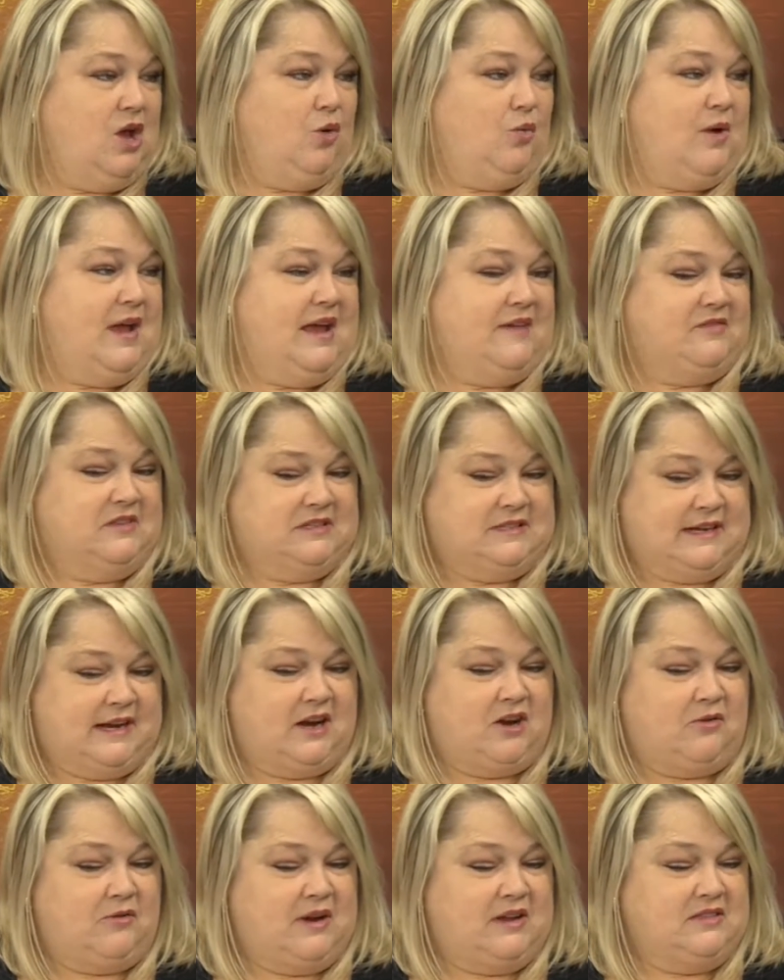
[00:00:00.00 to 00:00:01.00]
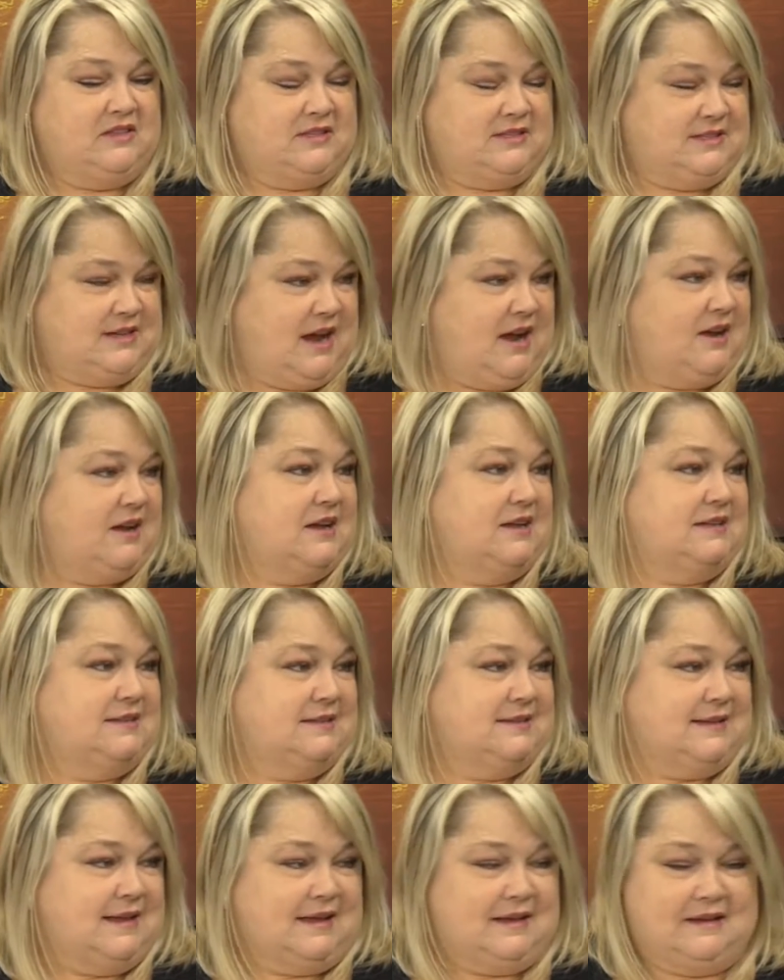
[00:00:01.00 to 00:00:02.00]
We have to decorate the
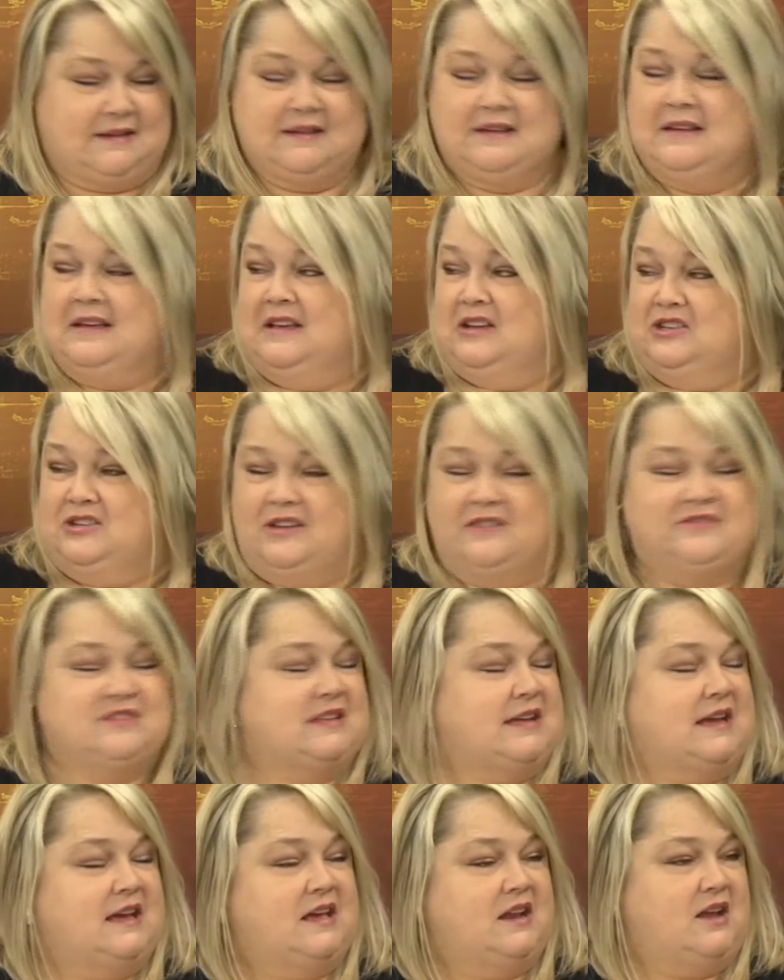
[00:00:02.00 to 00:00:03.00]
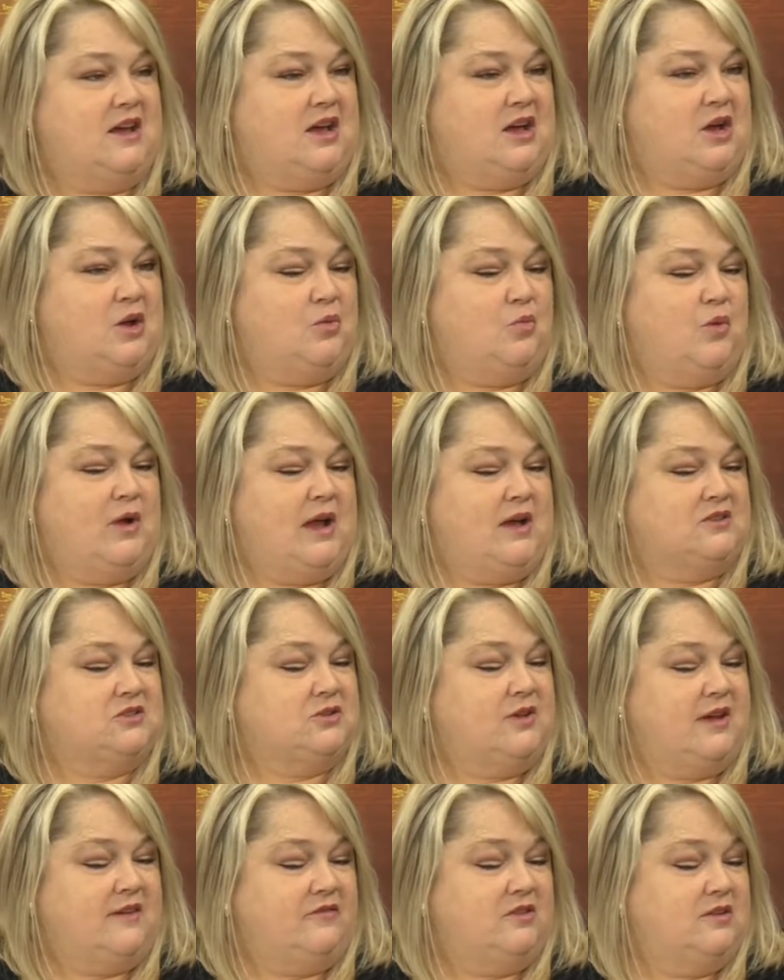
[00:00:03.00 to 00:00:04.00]
stockings, like Jeff said. Um, we also
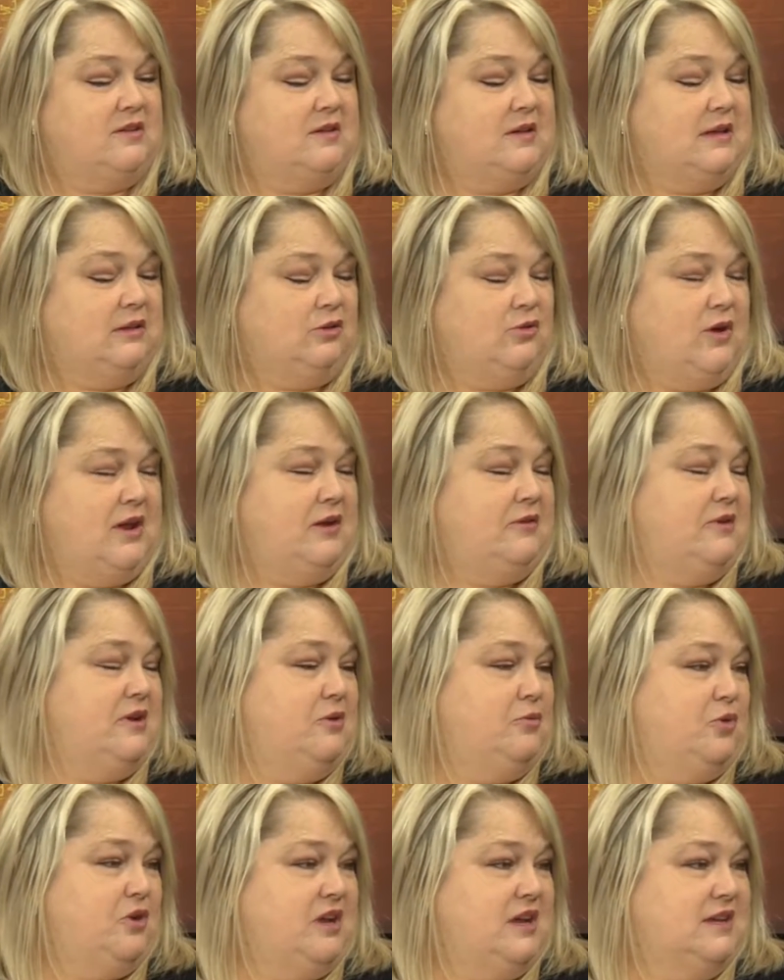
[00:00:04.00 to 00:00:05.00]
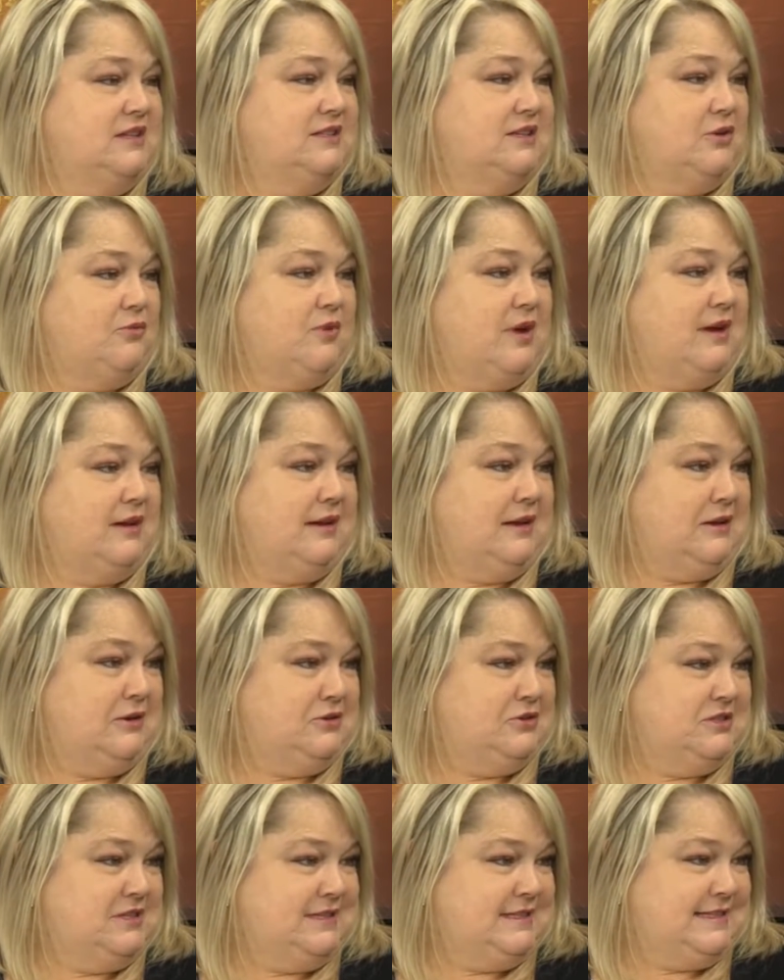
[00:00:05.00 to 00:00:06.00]
have a little area where kids can write
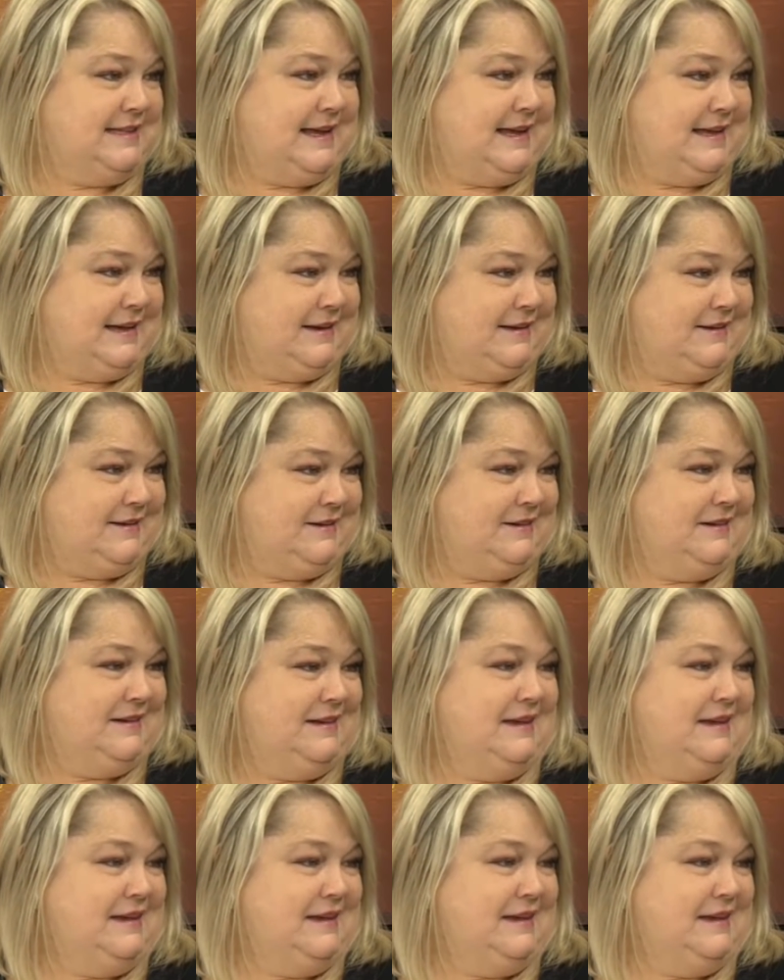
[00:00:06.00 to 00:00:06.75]
letters to Santa,